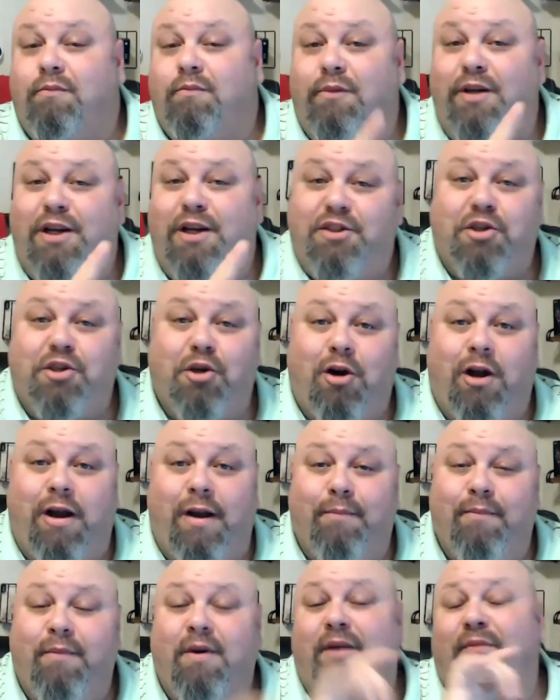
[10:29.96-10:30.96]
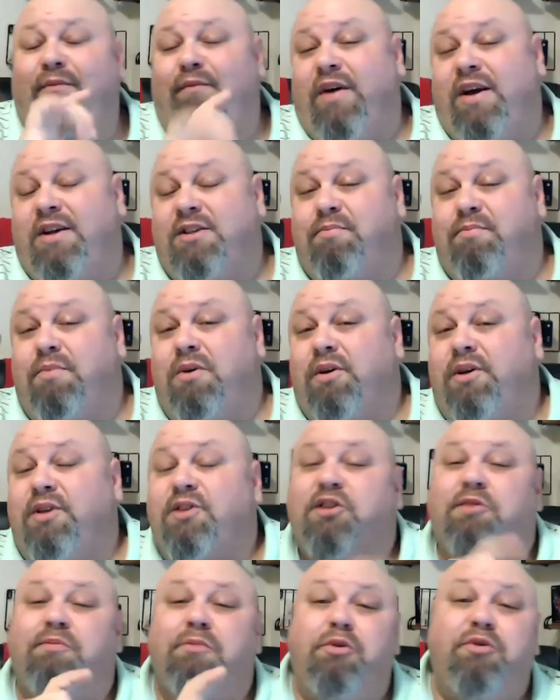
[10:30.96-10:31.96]
Instagram and Facebook is
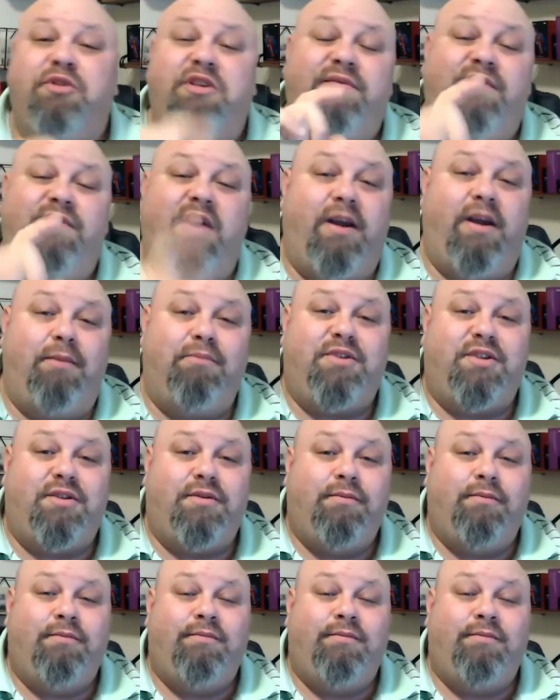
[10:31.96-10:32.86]
SMOOZIE Vapes.